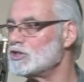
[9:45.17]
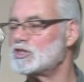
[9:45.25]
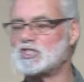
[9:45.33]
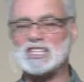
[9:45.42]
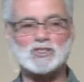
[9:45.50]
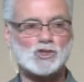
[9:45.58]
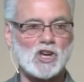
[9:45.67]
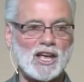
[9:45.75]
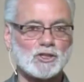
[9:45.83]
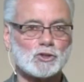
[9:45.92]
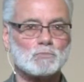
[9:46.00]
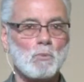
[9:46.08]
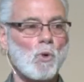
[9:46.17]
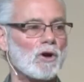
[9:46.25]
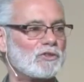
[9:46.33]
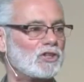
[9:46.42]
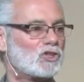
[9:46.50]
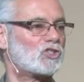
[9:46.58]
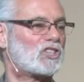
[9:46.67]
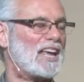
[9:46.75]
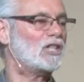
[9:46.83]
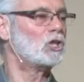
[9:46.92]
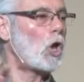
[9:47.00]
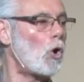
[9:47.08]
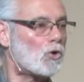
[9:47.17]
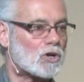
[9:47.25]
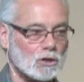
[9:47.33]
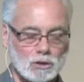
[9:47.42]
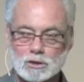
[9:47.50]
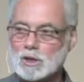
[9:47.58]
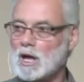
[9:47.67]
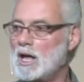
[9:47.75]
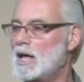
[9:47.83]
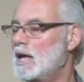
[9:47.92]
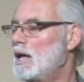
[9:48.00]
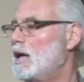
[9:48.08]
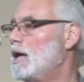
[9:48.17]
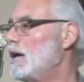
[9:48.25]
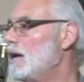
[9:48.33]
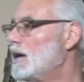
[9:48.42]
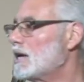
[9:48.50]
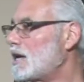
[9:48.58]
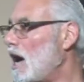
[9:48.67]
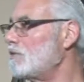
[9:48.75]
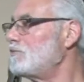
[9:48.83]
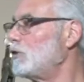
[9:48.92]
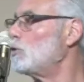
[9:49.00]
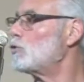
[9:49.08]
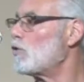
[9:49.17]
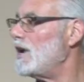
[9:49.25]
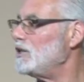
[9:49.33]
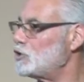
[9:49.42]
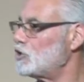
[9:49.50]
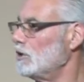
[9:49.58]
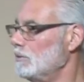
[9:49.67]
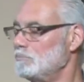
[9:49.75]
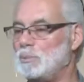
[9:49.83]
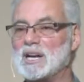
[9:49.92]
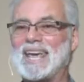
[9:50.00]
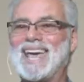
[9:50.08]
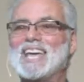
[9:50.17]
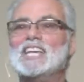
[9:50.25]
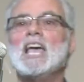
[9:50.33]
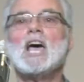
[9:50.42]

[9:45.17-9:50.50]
suggests more than just a local conflagration, but a